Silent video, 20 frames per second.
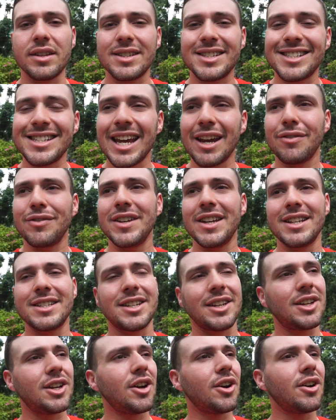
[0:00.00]
safety,
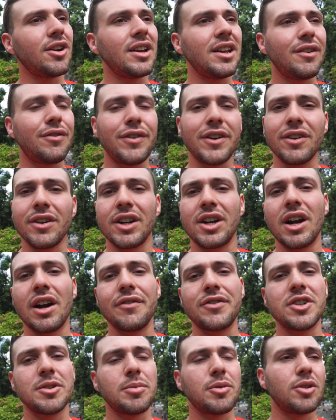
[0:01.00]
security, feeling
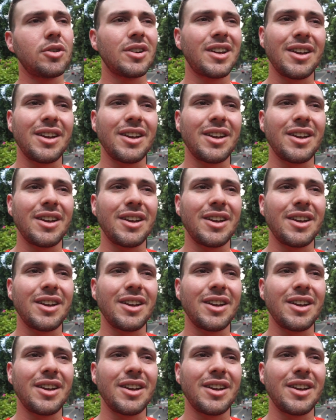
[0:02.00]
comfortable,